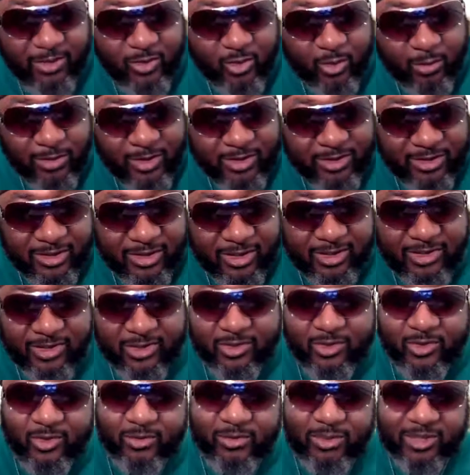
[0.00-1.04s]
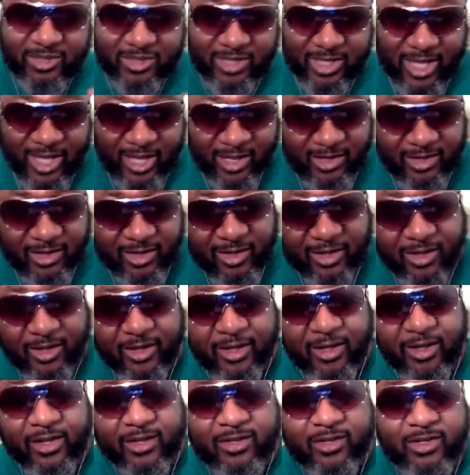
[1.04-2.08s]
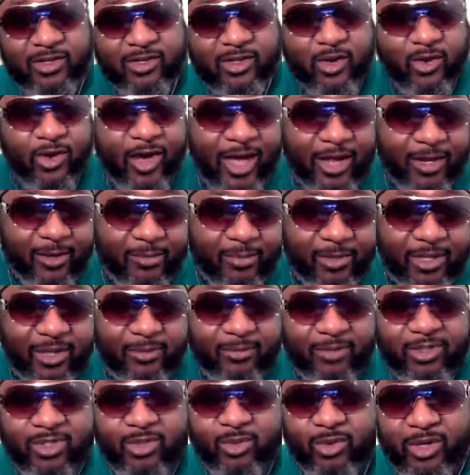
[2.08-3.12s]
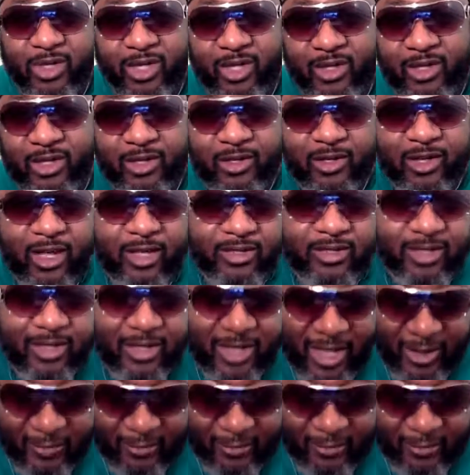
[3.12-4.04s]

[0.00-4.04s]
be too much this and too much that, to know how to be in between and to